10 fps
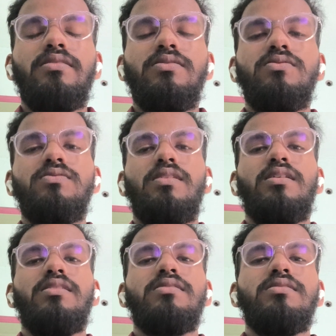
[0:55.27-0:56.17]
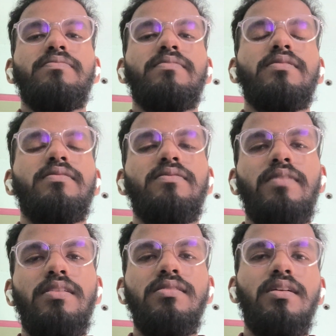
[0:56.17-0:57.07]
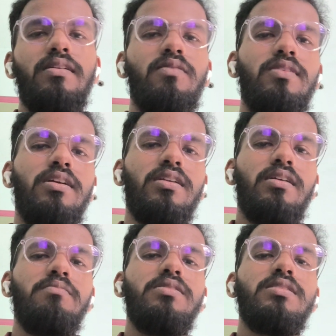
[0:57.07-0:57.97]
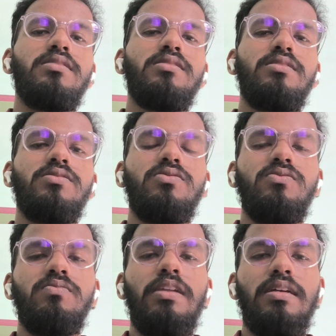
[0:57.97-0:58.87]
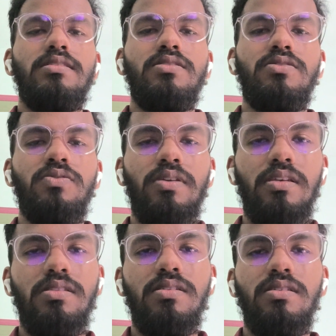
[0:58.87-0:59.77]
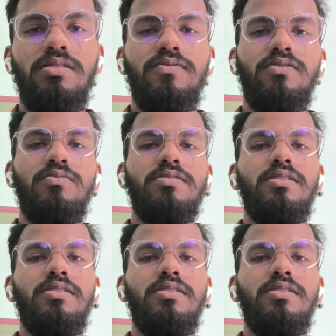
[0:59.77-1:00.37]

So when we are comparing these two branches together, it forms